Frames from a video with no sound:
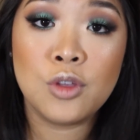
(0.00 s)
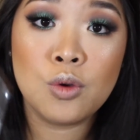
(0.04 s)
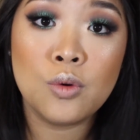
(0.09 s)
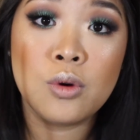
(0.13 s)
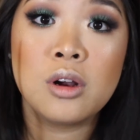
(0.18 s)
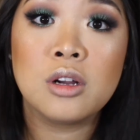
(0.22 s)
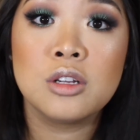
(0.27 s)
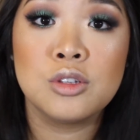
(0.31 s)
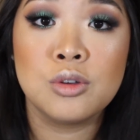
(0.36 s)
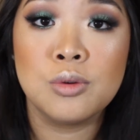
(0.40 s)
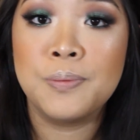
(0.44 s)

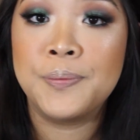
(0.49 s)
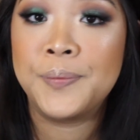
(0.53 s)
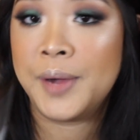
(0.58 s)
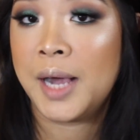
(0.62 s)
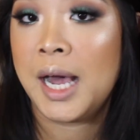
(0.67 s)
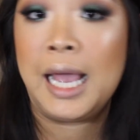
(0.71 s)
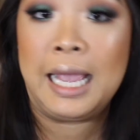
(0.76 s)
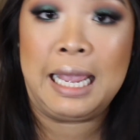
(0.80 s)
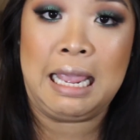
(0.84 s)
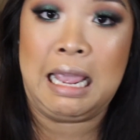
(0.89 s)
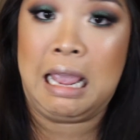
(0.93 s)
you are to
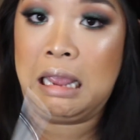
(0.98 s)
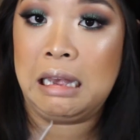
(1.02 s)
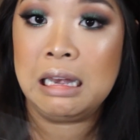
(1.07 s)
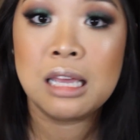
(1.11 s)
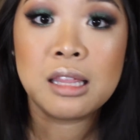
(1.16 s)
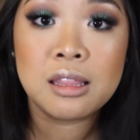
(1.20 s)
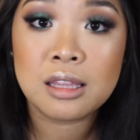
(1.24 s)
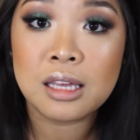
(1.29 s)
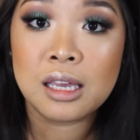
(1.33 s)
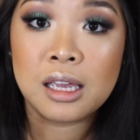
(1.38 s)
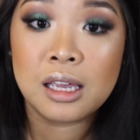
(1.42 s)
buy
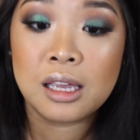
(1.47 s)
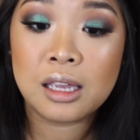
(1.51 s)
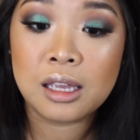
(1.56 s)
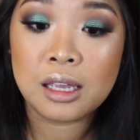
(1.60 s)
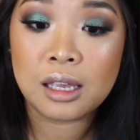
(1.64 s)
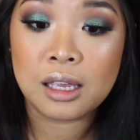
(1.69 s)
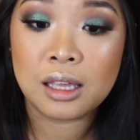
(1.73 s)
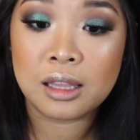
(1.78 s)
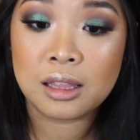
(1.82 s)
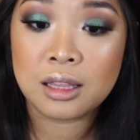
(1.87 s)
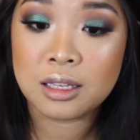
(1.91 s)

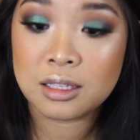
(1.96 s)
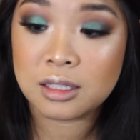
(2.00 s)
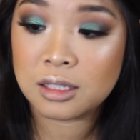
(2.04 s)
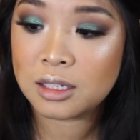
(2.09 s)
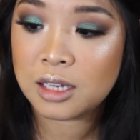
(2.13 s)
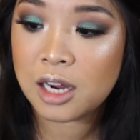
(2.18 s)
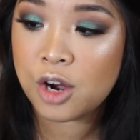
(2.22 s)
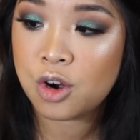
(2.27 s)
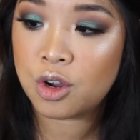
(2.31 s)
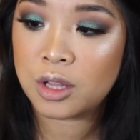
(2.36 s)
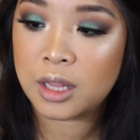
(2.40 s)
anything in this
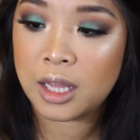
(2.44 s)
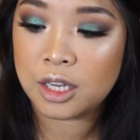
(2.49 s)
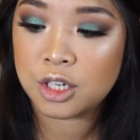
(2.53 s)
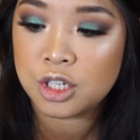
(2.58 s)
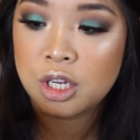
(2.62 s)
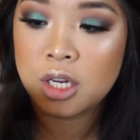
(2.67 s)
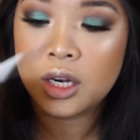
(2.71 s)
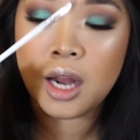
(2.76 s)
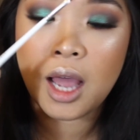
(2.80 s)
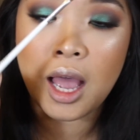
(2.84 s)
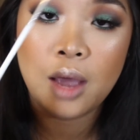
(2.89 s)
entire
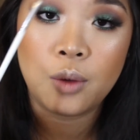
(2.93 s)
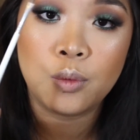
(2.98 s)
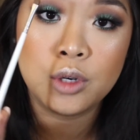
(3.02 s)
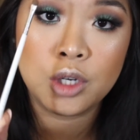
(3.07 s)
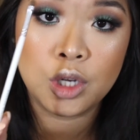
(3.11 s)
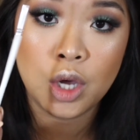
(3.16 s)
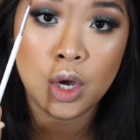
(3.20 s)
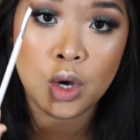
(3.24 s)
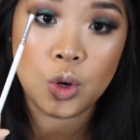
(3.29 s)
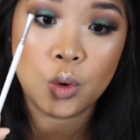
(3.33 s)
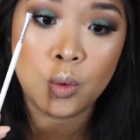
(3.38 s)
collection, I
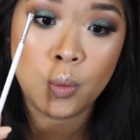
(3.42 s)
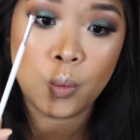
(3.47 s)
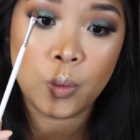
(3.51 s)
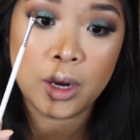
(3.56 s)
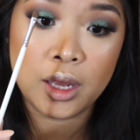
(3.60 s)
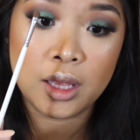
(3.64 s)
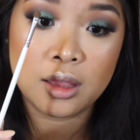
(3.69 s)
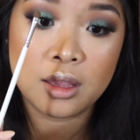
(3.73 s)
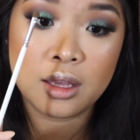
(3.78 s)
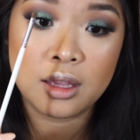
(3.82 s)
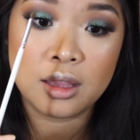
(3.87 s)
would go
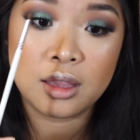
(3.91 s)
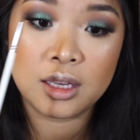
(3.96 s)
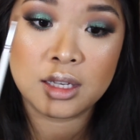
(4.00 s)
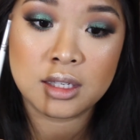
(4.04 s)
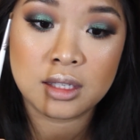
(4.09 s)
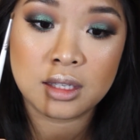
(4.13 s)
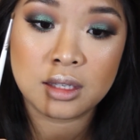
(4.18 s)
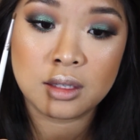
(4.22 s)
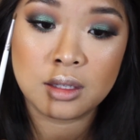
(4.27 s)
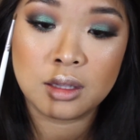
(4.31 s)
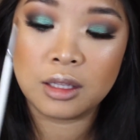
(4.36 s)
with
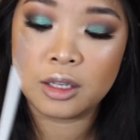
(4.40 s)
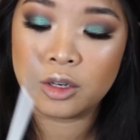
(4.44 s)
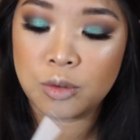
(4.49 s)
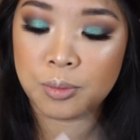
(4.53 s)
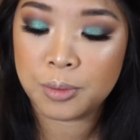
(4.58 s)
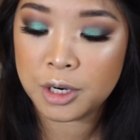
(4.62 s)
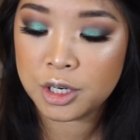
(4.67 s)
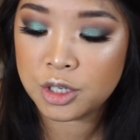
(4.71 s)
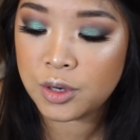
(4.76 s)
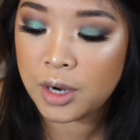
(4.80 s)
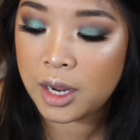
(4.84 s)
this
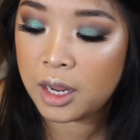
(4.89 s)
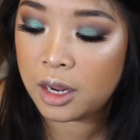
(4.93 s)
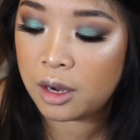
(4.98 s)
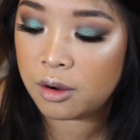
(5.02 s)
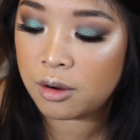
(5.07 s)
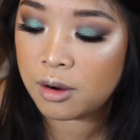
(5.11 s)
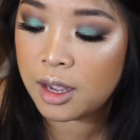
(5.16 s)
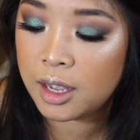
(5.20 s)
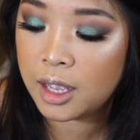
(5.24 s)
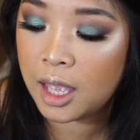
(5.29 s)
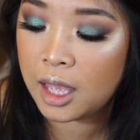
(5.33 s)
little brush right
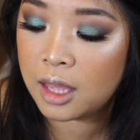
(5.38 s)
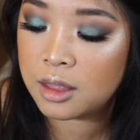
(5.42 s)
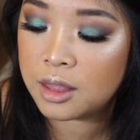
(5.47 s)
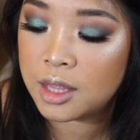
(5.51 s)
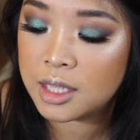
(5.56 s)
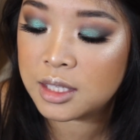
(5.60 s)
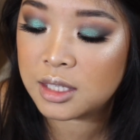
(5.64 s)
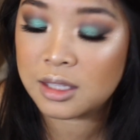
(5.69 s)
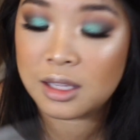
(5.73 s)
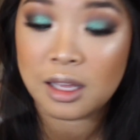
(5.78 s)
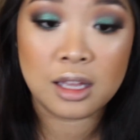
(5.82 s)
here. Again,
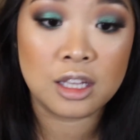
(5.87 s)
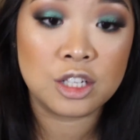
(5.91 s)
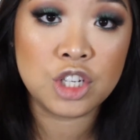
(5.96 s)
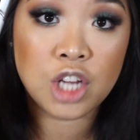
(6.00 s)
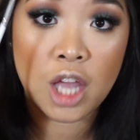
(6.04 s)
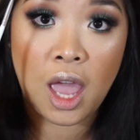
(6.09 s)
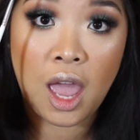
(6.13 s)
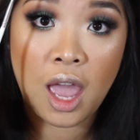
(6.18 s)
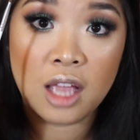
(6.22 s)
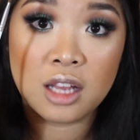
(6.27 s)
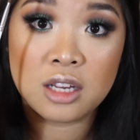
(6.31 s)
that's the
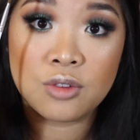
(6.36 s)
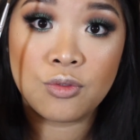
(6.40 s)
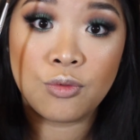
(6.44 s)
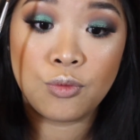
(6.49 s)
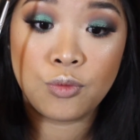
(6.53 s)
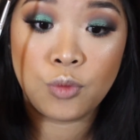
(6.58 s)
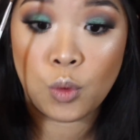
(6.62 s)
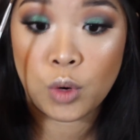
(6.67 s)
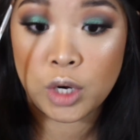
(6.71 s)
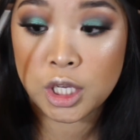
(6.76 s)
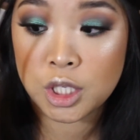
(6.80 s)

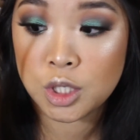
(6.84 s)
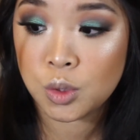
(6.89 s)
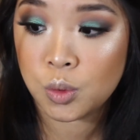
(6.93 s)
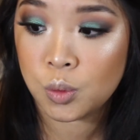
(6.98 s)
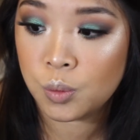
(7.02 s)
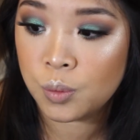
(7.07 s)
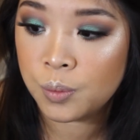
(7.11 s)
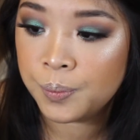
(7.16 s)
JH42.